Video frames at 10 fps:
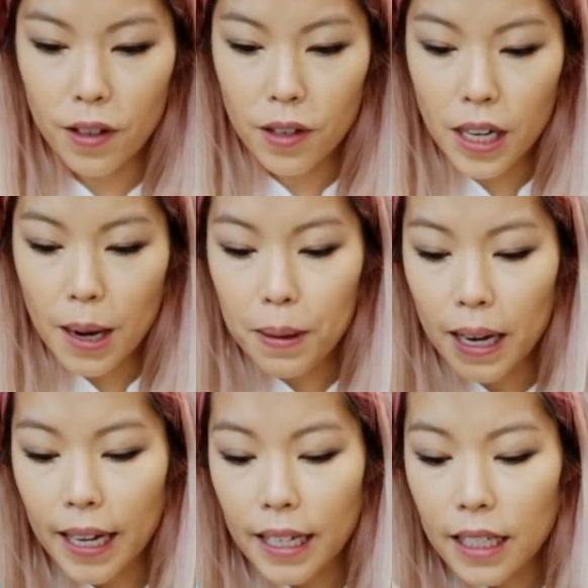fill your
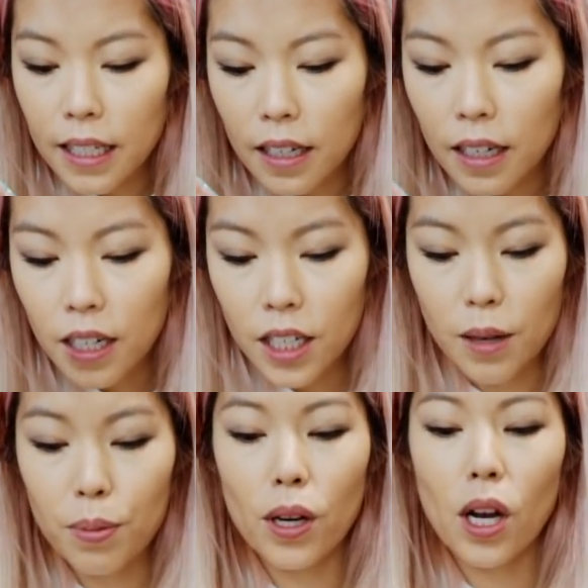cupcakes.
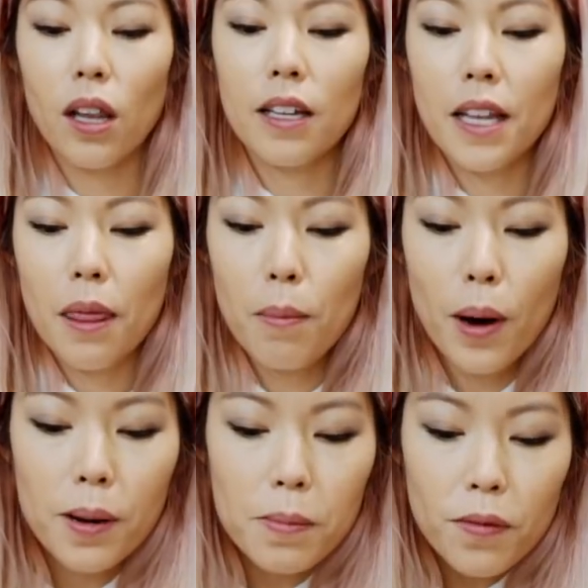You can put lollies at the
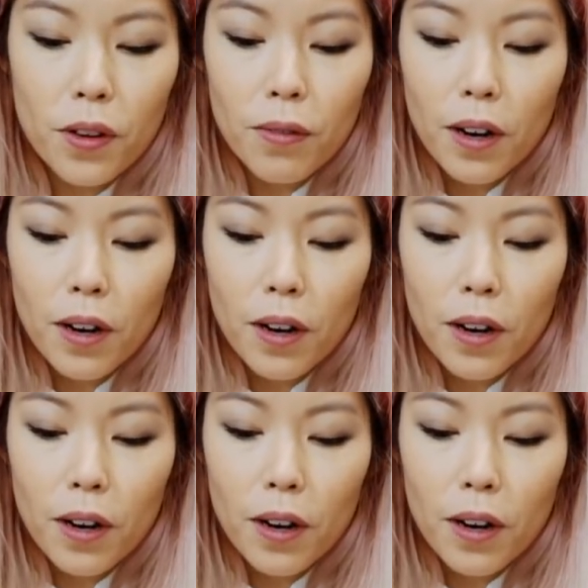bottom if you